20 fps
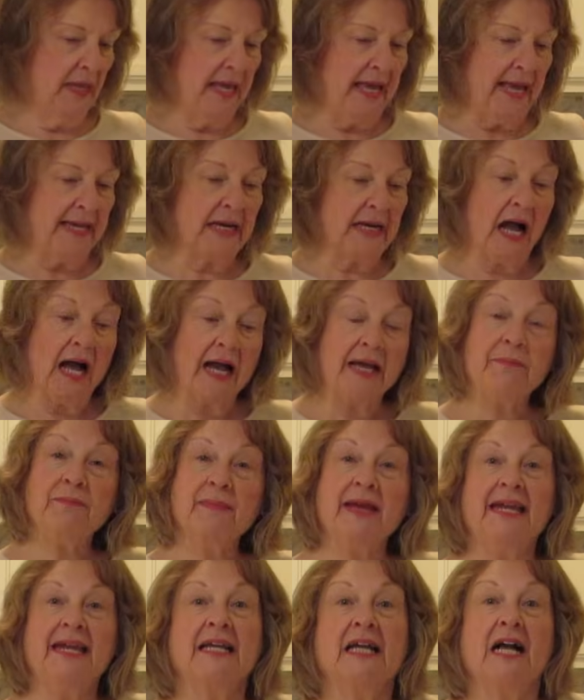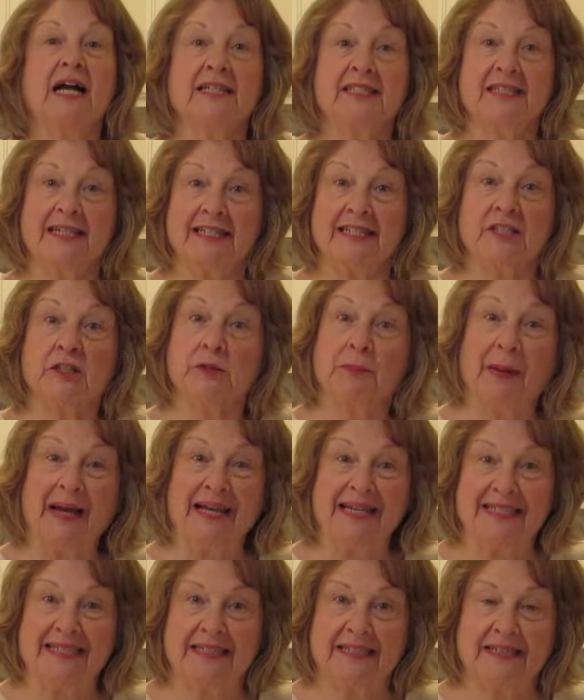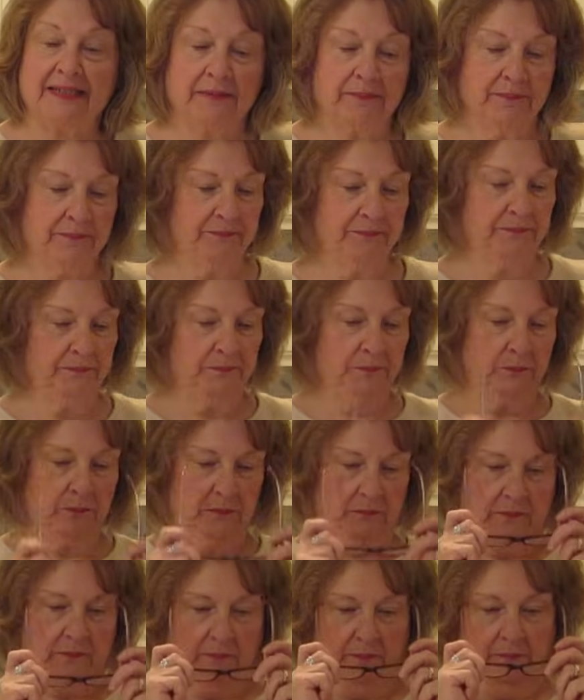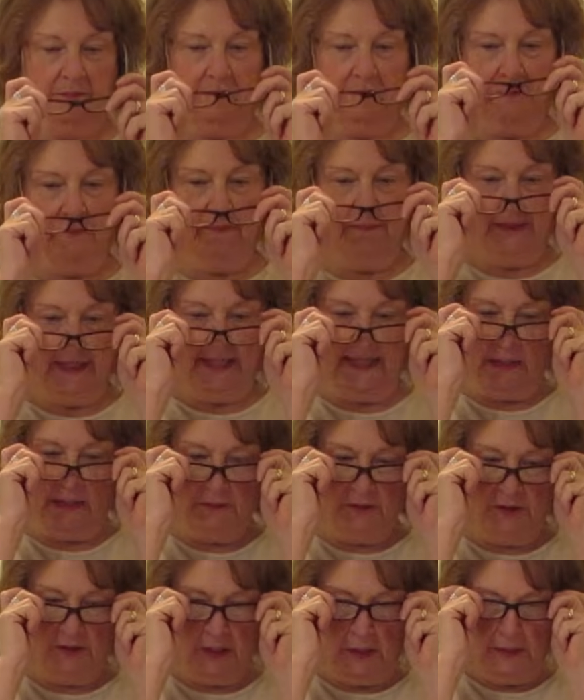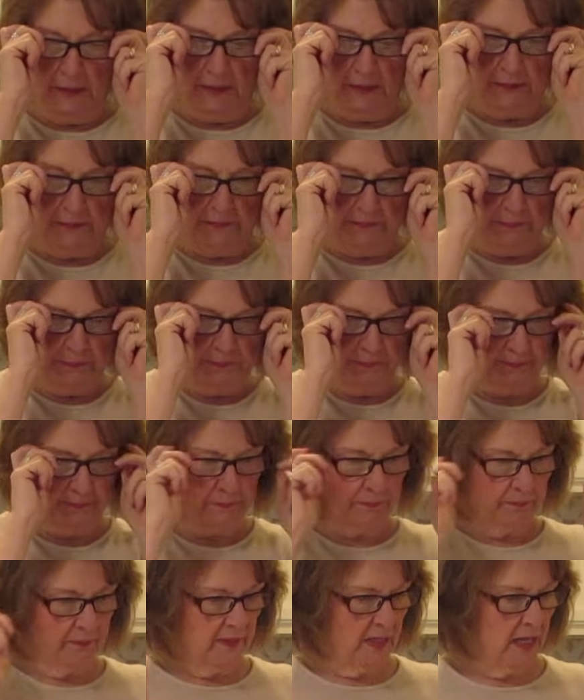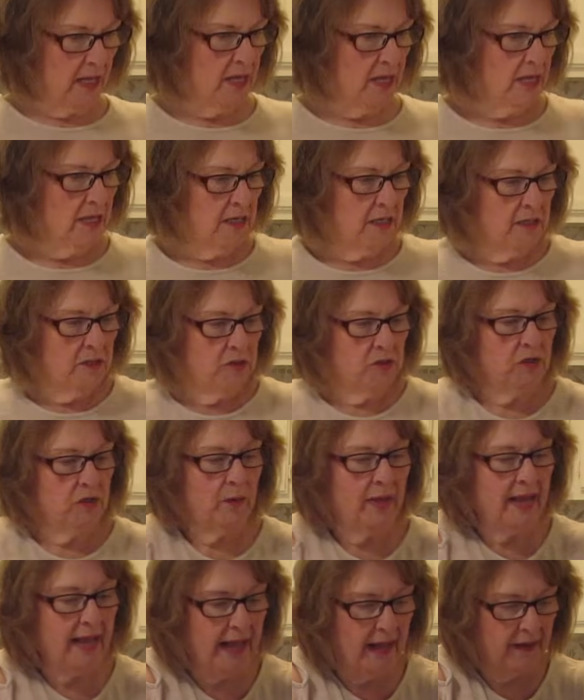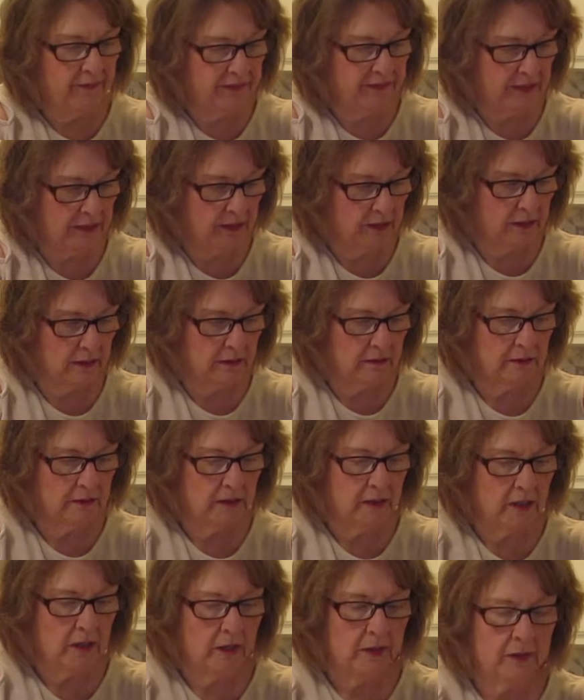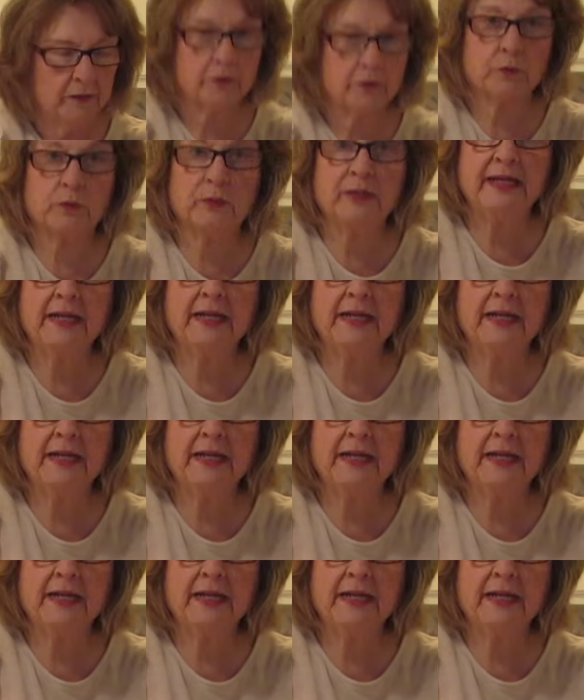And I make it's spiced. And I will show you. So I have here 3